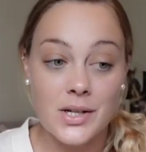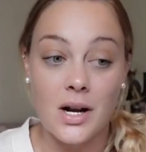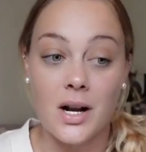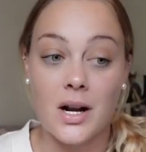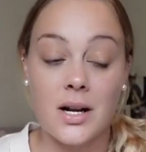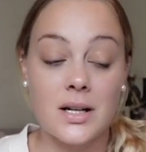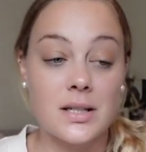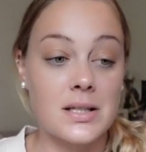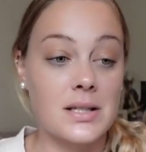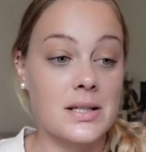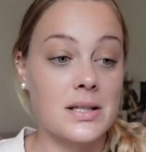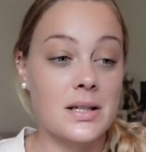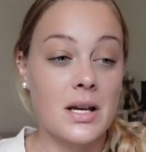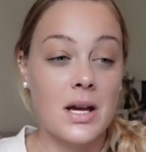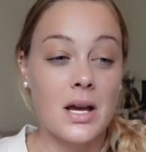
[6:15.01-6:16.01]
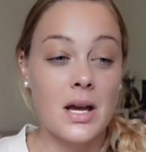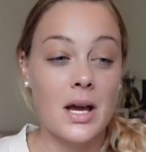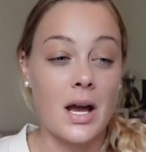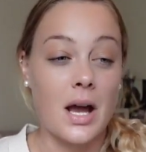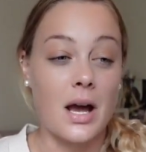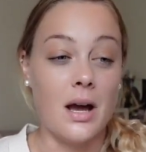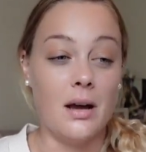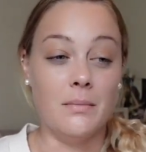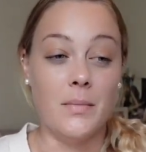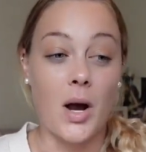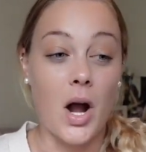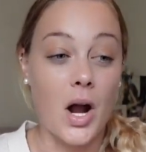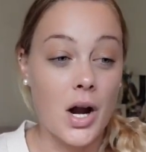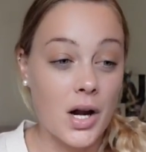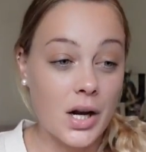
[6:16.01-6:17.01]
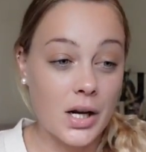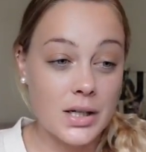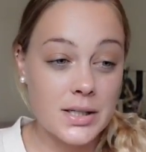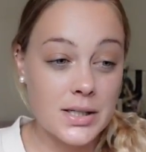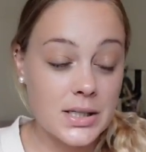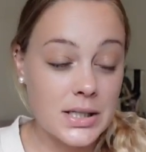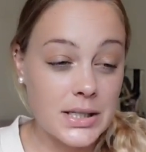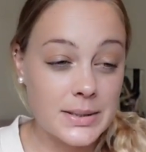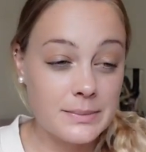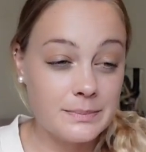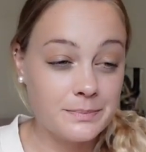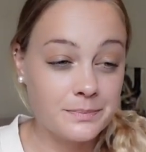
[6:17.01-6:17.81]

arts, art,